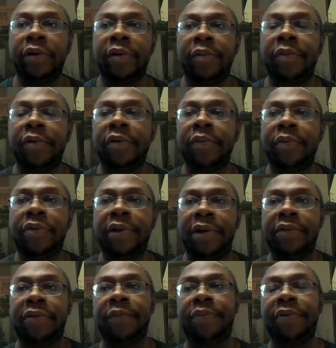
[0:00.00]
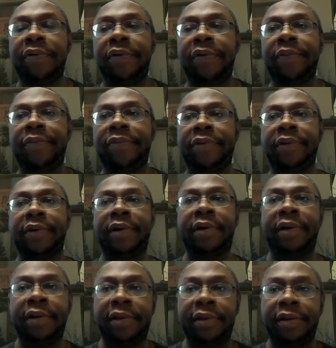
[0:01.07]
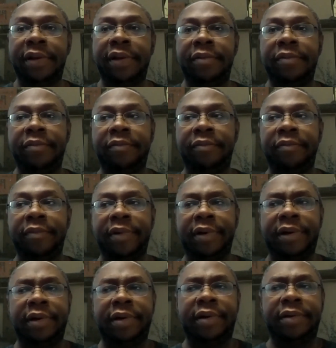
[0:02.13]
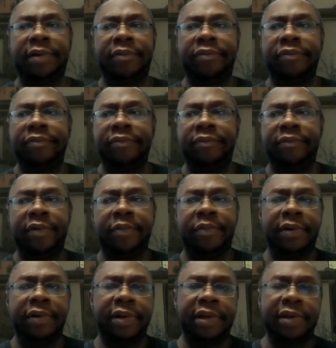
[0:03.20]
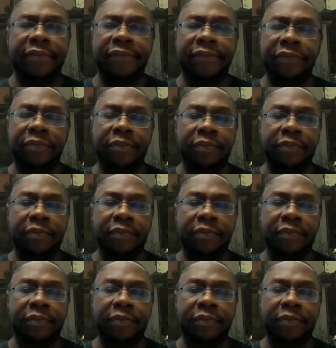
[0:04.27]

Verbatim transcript: There are multiple slicer programs on the, on the market.